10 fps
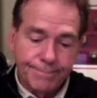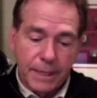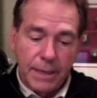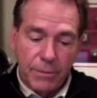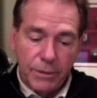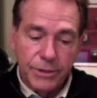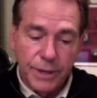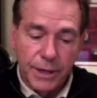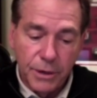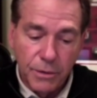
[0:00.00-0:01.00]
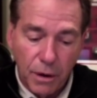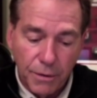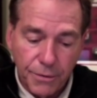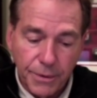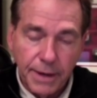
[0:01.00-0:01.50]
And we try to do all
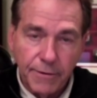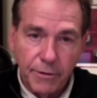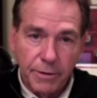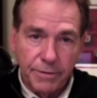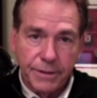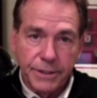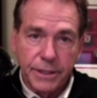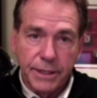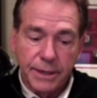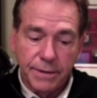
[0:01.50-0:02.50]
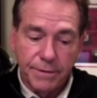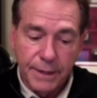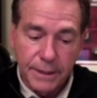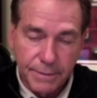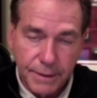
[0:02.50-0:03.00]
three of them efficiently and
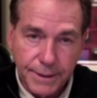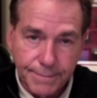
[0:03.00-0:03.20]
effectively.